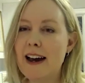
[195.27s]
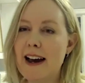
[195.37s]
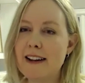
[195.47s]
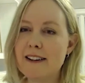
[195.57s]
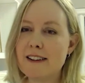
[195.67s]

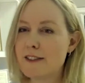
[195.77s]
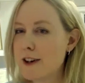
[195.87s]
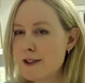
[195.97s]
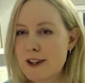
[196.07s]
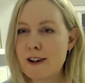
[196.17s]
and
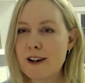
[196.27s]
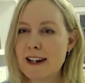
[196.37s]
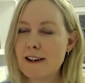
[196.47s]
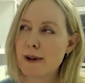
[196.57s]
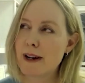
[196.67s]
those are
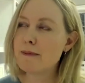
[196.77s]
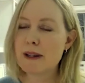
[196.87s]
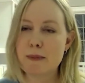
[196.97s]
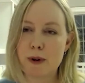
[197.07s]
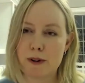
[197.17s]

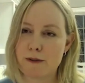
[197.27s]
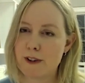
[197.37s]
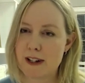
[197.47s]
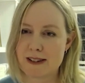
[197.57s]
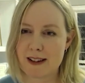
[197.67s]
incredibly important
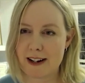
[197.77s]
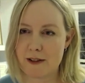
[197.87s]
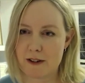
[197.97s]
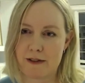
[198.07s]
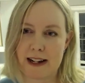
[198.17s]
first line
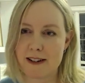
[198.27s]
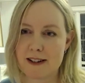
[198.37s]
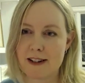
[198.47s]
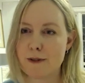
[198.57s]
of defense.